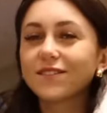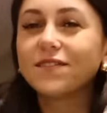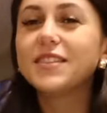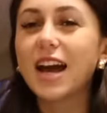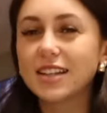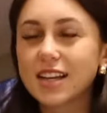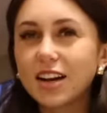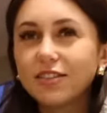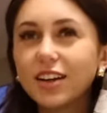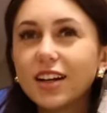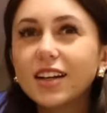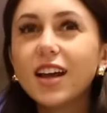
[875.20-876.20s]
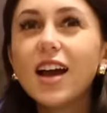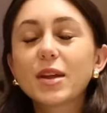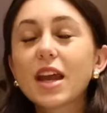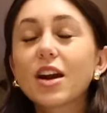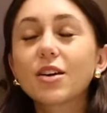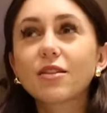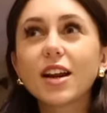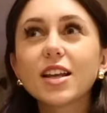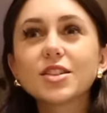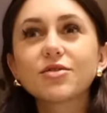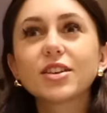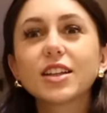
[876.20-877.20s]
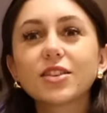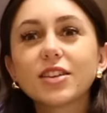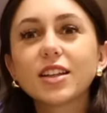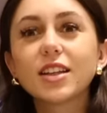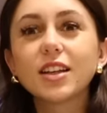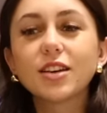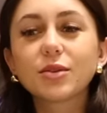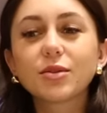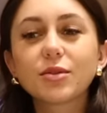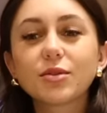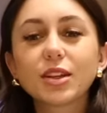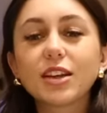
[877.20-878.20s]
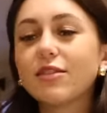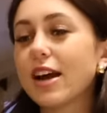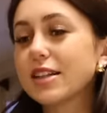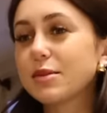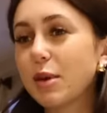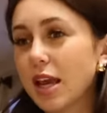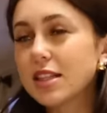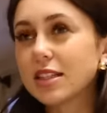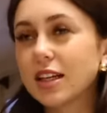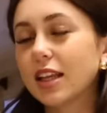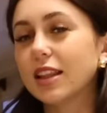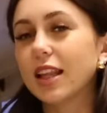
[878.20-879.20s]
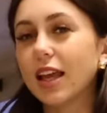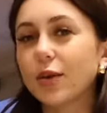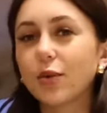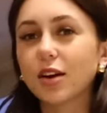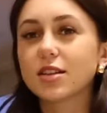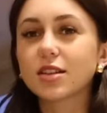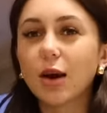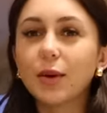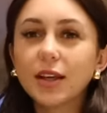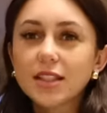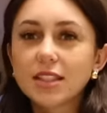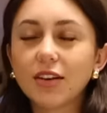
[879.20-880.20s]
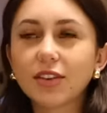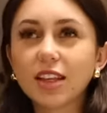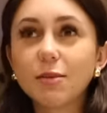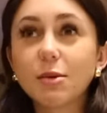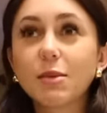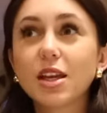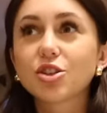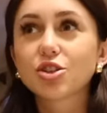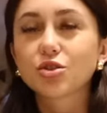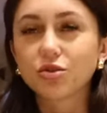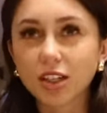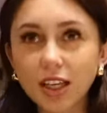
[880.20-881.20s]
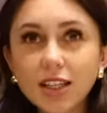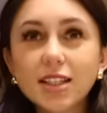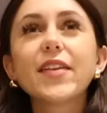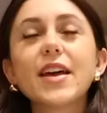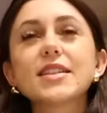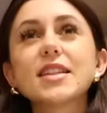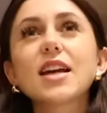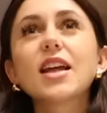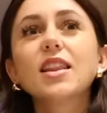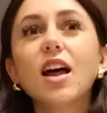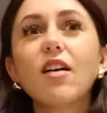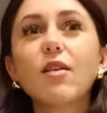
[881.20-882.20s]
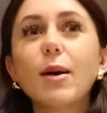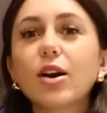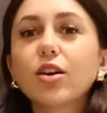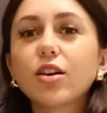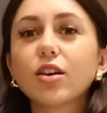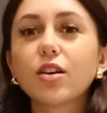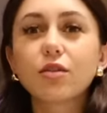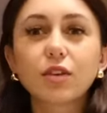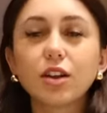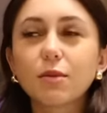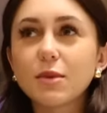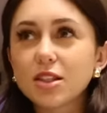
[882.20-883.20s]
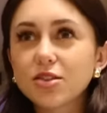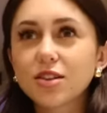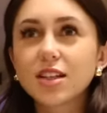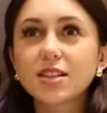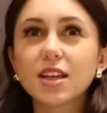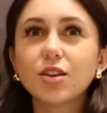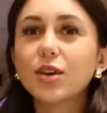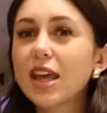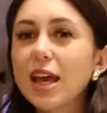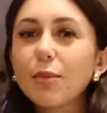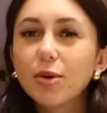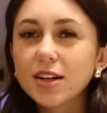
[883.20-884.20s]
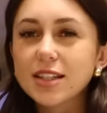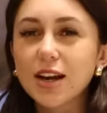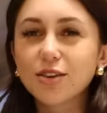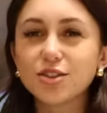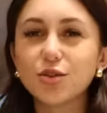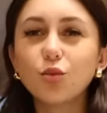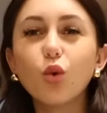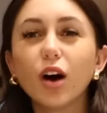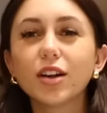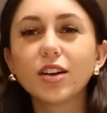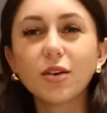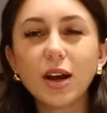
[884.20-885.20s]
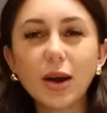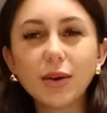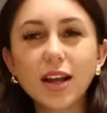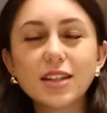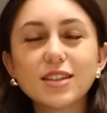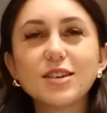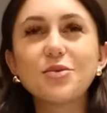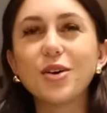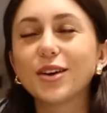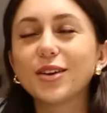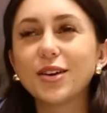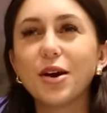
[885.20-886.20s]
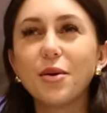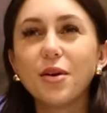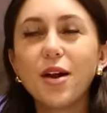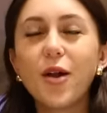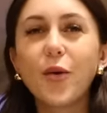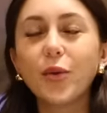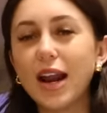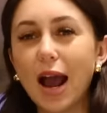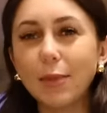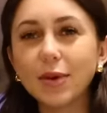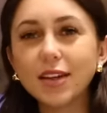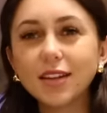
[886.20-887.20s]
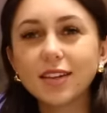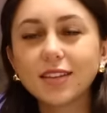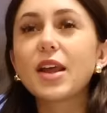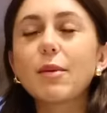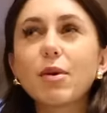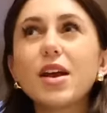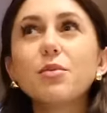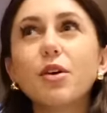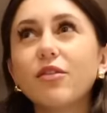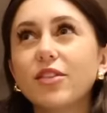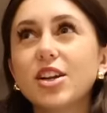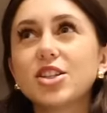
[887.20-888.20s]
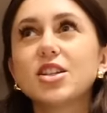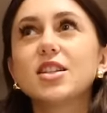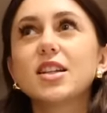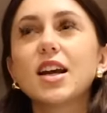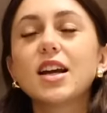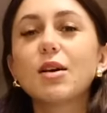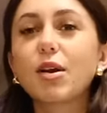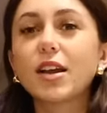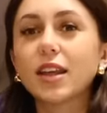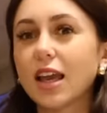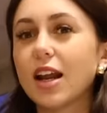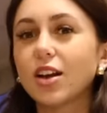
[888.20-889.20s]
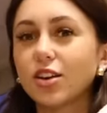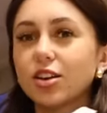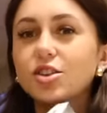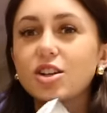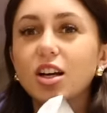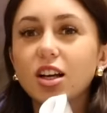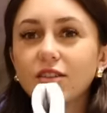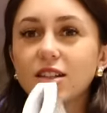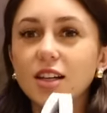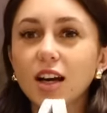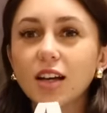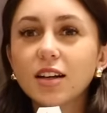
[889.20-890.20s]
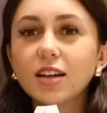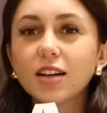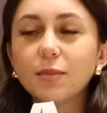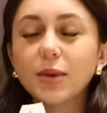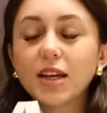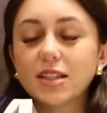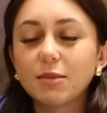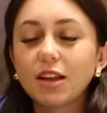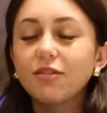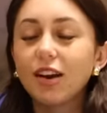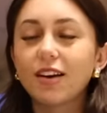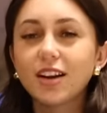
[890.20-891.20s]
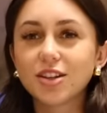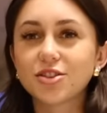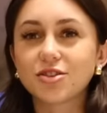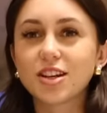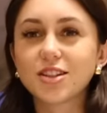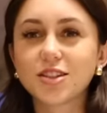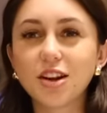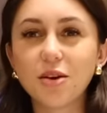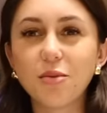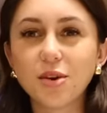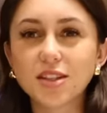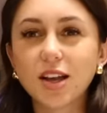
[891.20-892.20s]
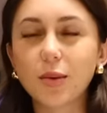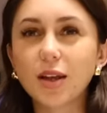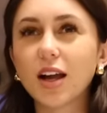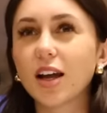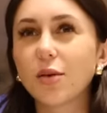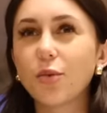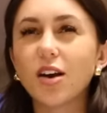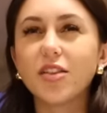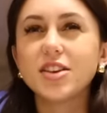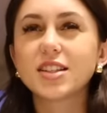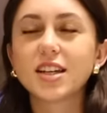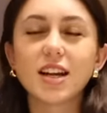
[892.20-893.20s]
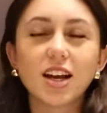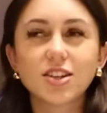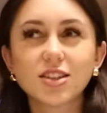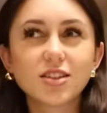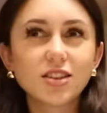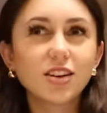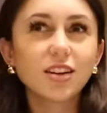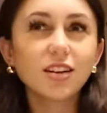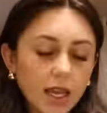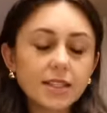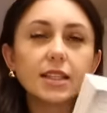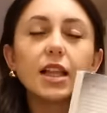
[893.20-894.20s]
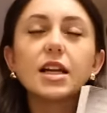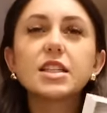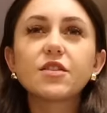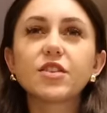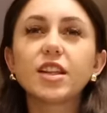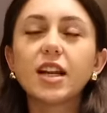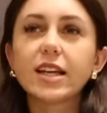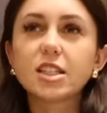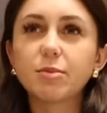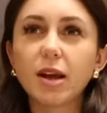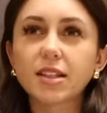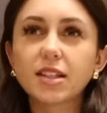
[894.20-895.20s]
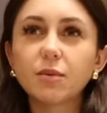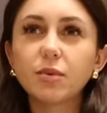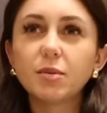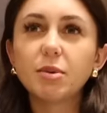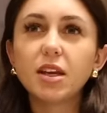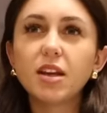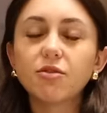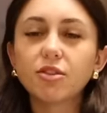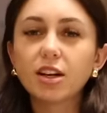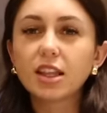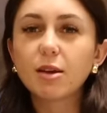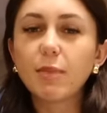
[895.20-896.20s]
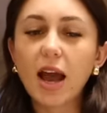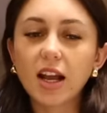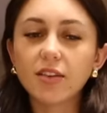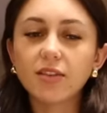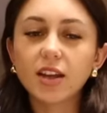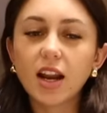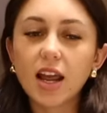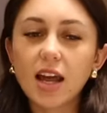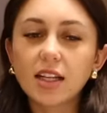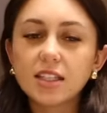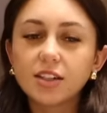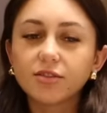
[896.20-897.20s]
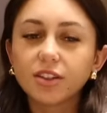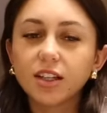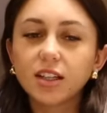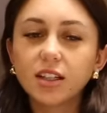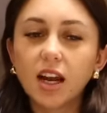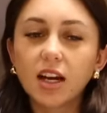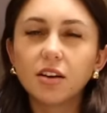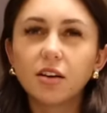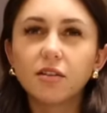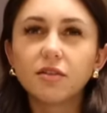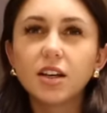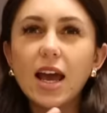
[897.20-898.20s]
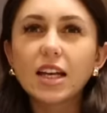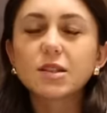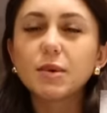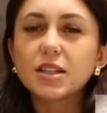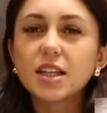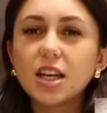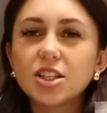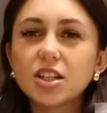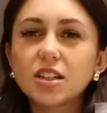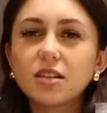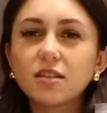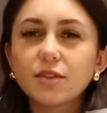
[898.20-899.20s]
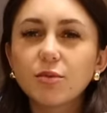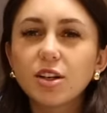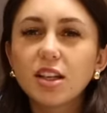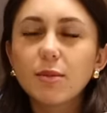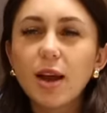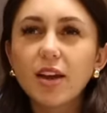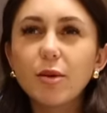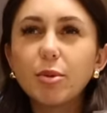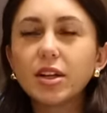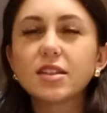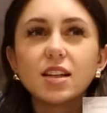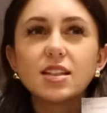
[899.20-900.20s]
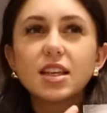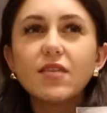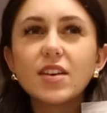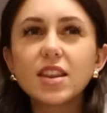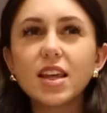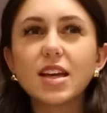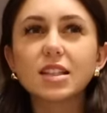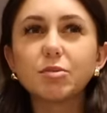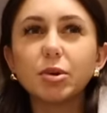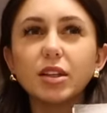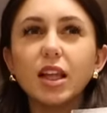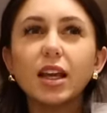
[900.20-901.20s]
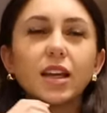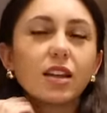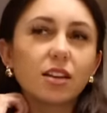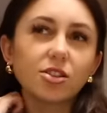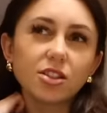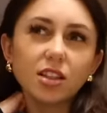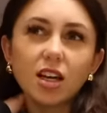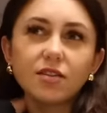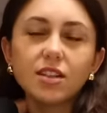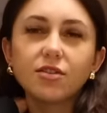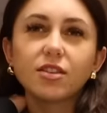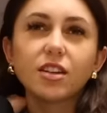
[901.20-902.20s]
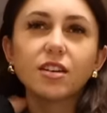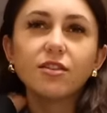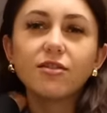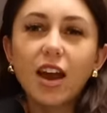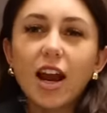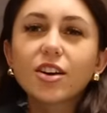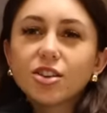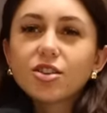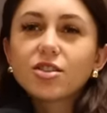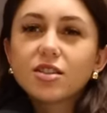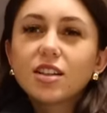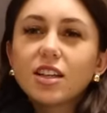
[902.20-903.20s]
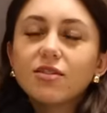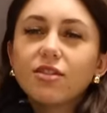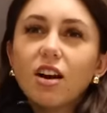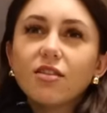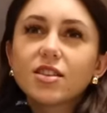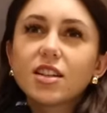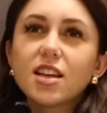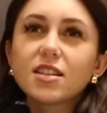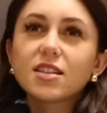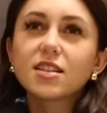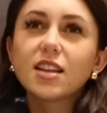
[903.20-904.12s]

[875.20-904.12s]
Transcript: that's kind of fun. But yeah, her writing is really, really, really fast paced and I like where it's going. It's definitely keeping me intrigued. And that's something I love about a good thriller mystery. It's like you can't put it down because you want to know how it ends and you want to know what happened. I probably won't finish it tonight. I'll probably get a good chunk of it done because I'm like very intrigued to know what's going on and what all these connections are. It's a lot different than I expected it would be reading the back of it. I had a different kind of expectation from reading the back of it, but it's, it's giving this, but like there's a lot of different factors involved in this